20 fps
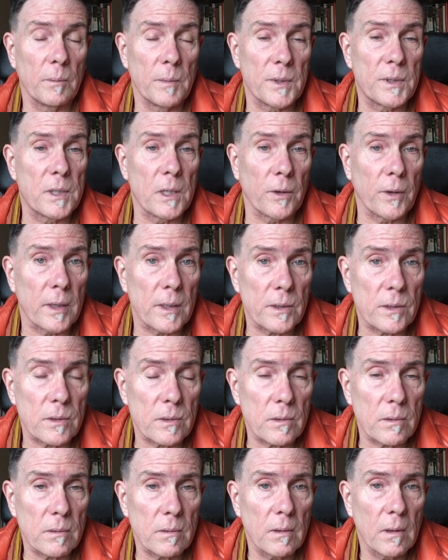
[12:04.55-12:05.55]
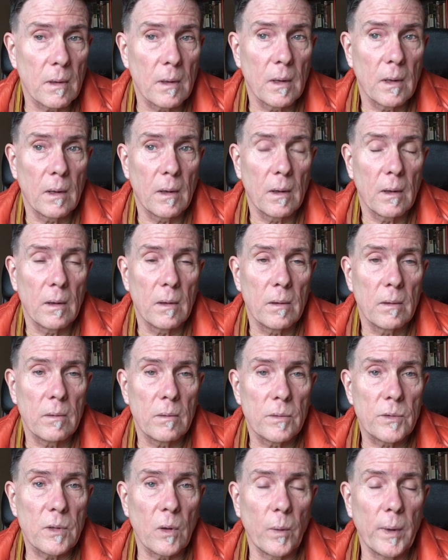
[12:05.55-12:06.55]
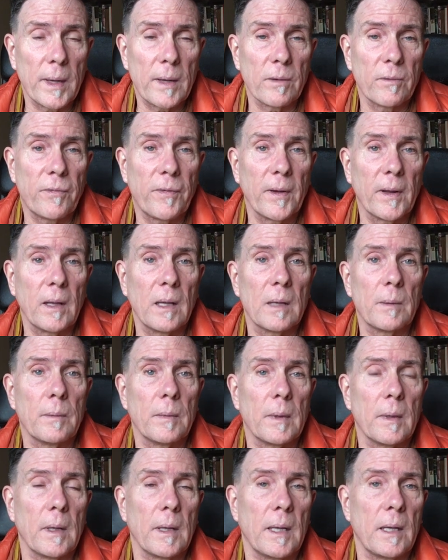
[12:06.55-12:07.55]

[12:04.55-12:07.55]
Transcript: mysterious, so we can feel him.